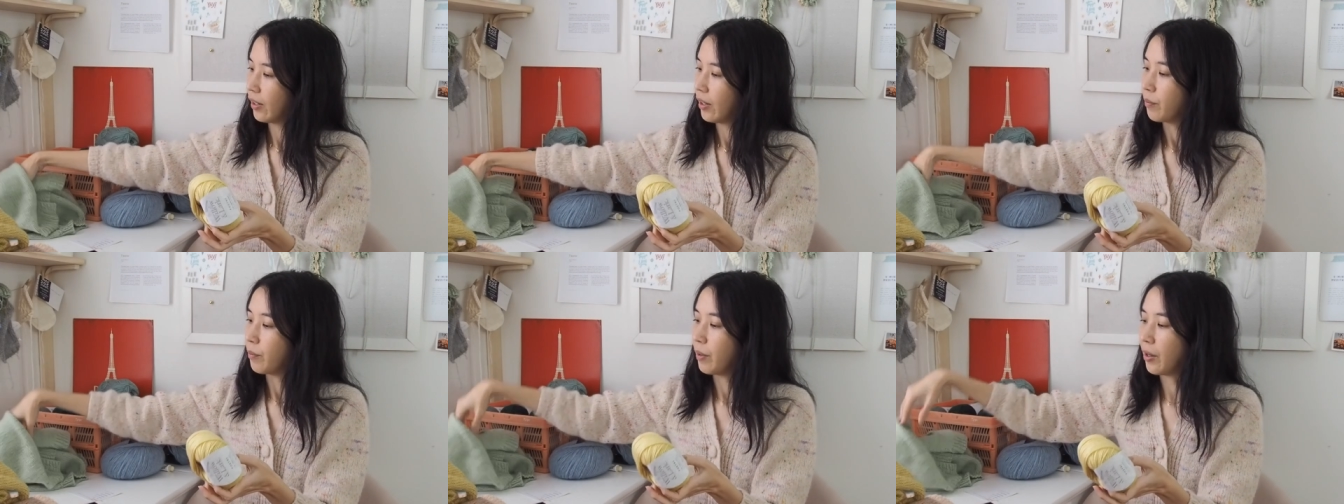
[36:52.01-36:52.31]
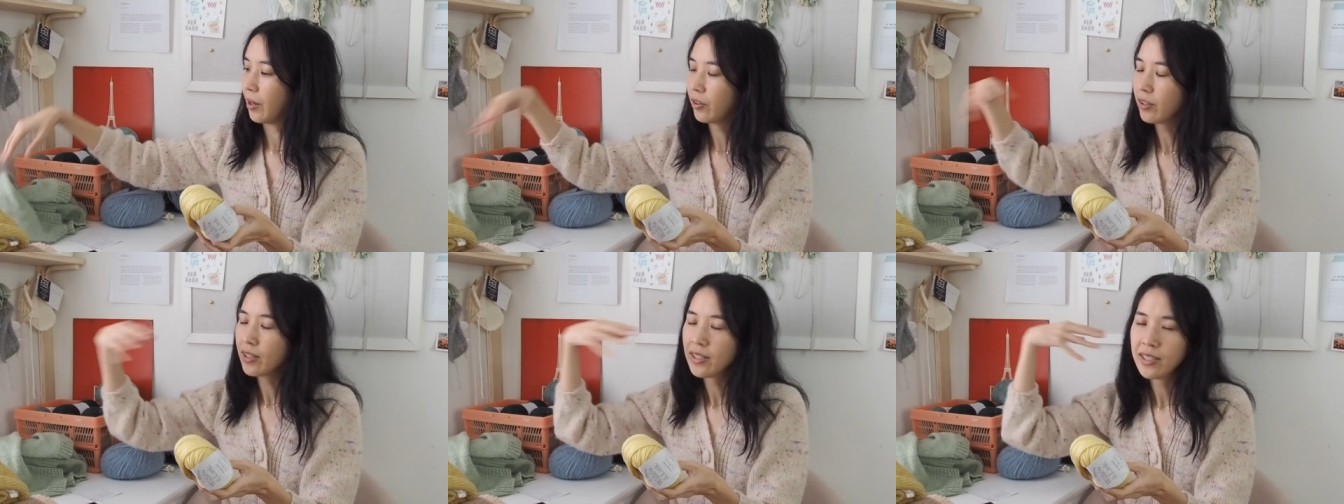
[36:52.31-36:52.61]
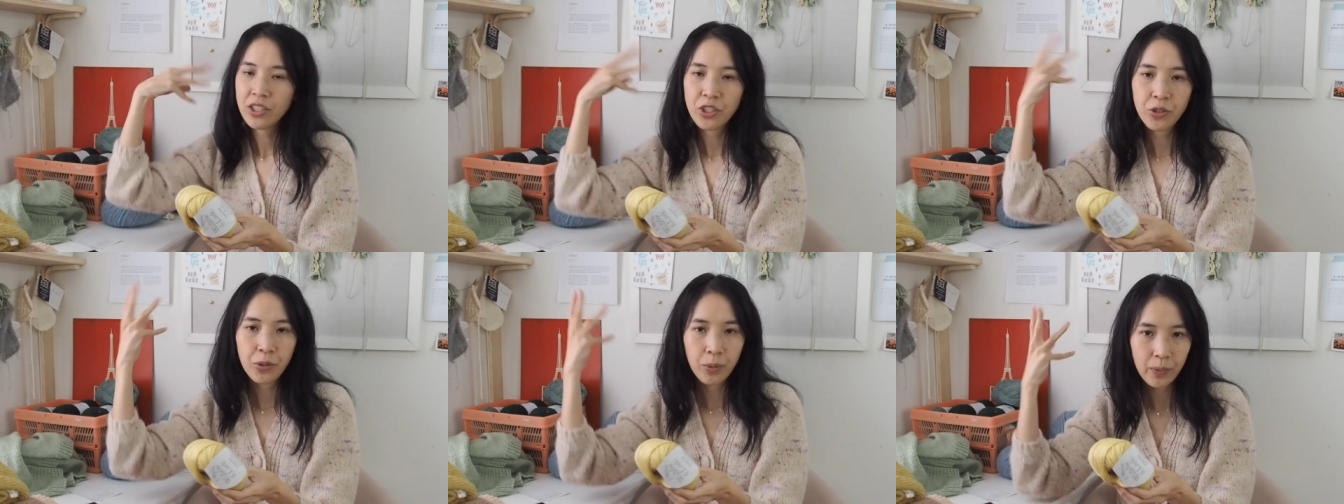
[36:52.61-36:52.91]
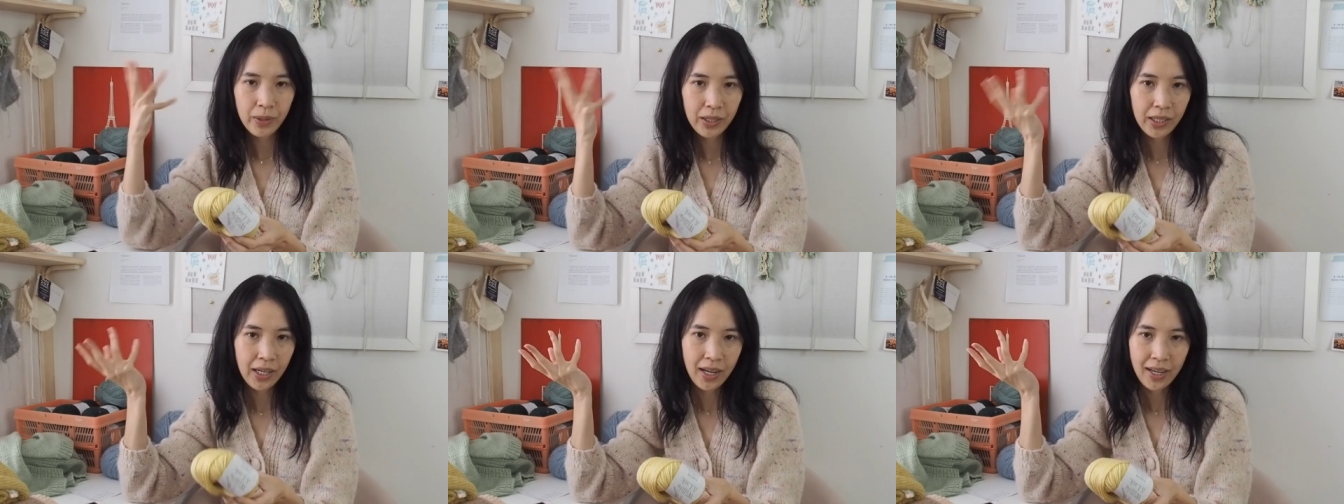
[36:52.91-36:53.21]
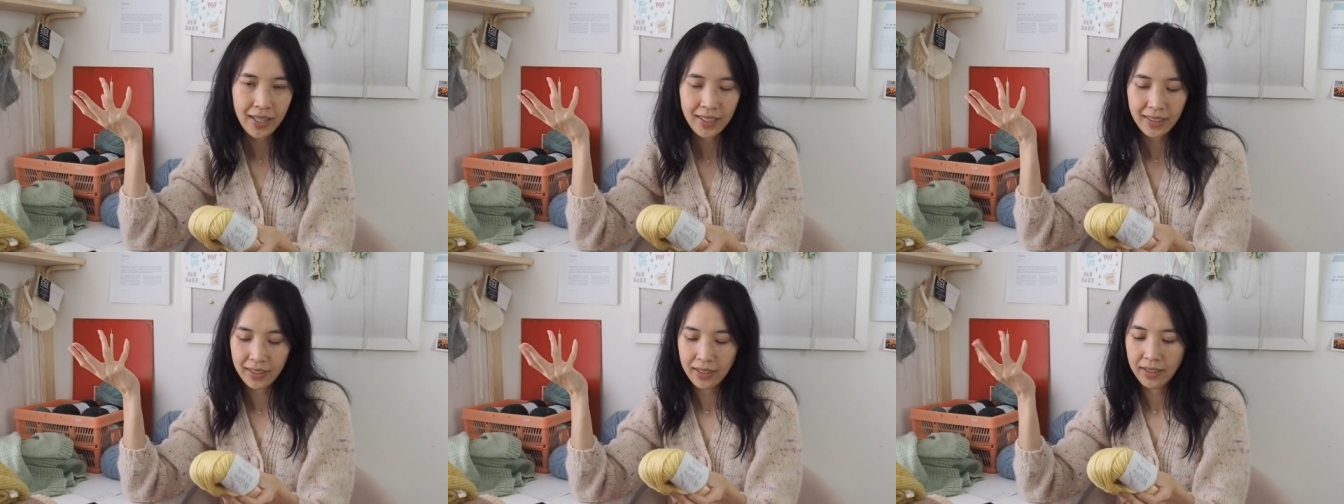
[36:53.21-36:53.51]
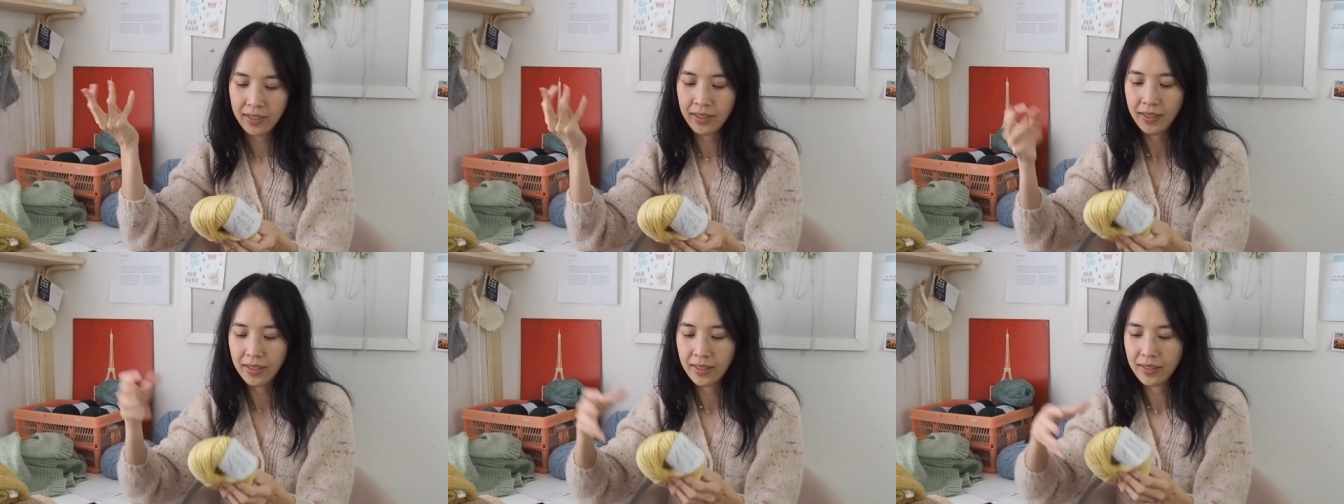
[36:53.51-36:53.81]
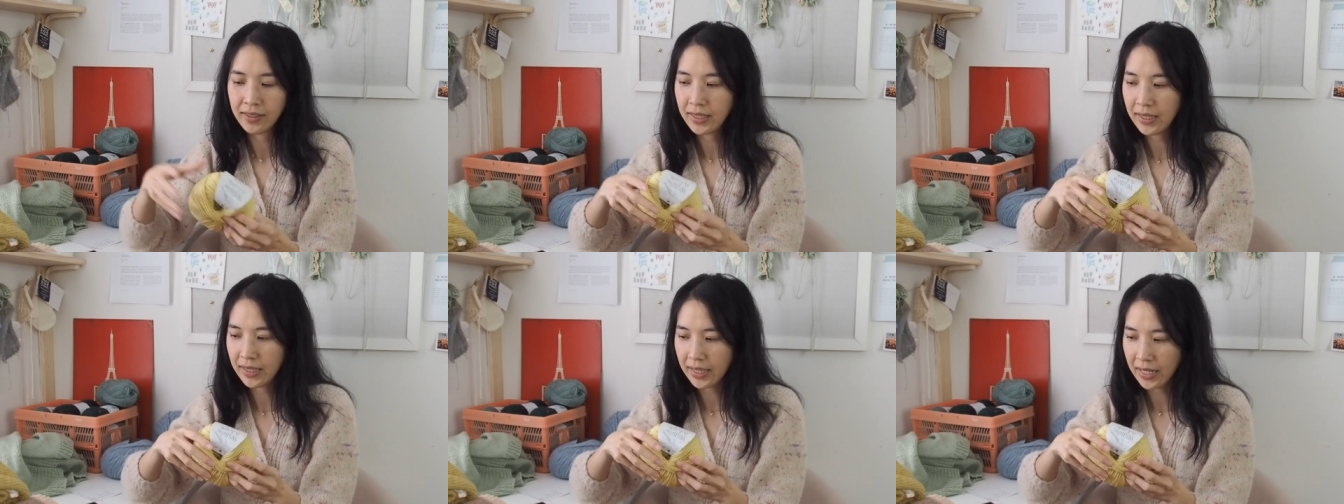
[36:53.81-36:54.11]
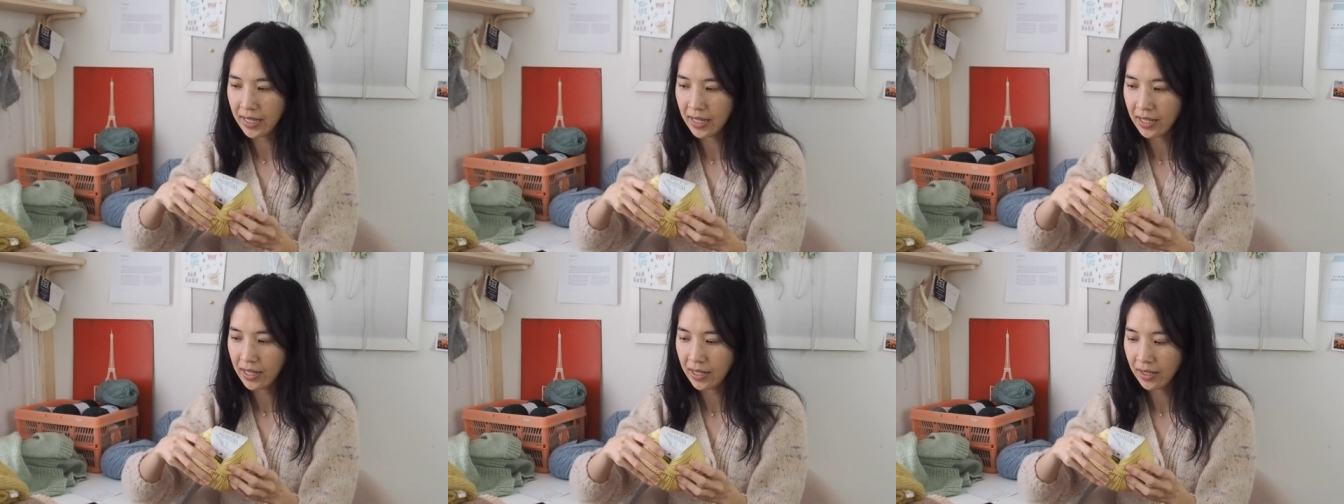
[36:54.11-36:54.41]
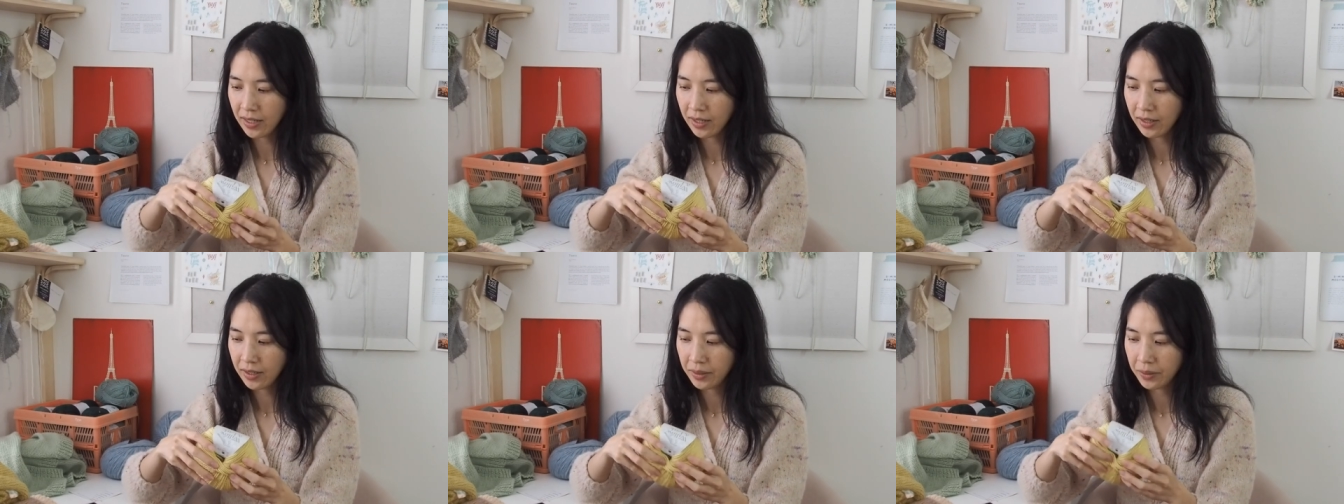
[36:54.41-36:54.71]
Maybe I'll continue on with the cardigan and see